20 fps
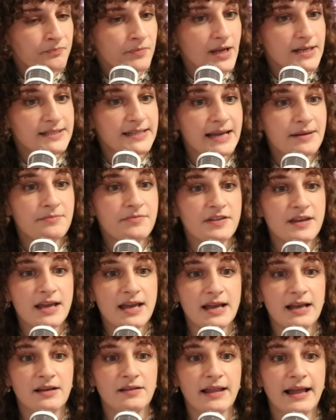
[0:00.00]
Same
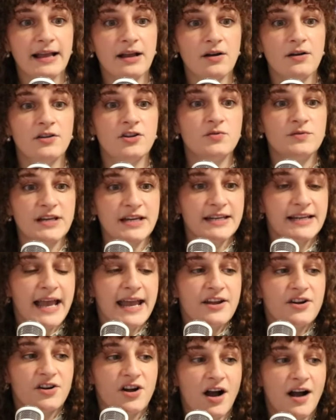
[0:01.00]
thing. Like you
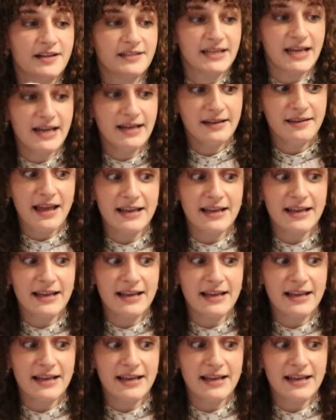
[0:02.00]
dedicate your content.